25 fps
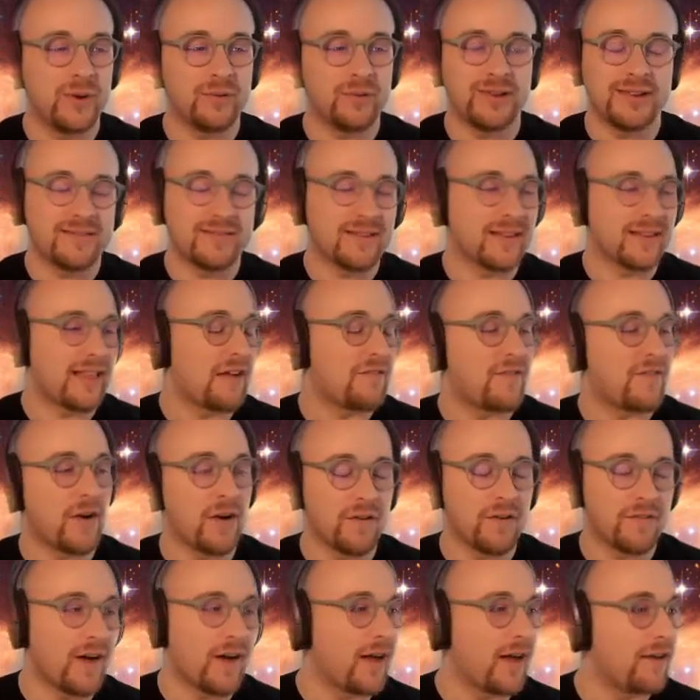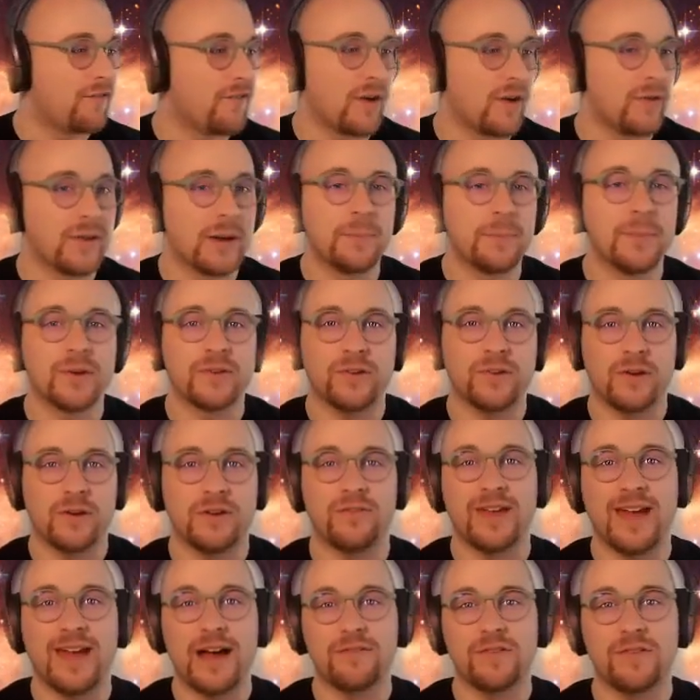like verify a phone number. So if
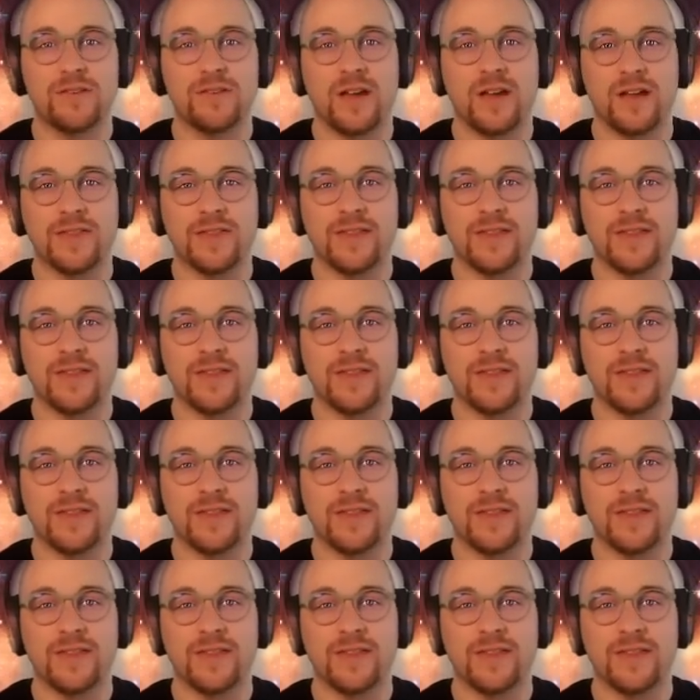you haven't done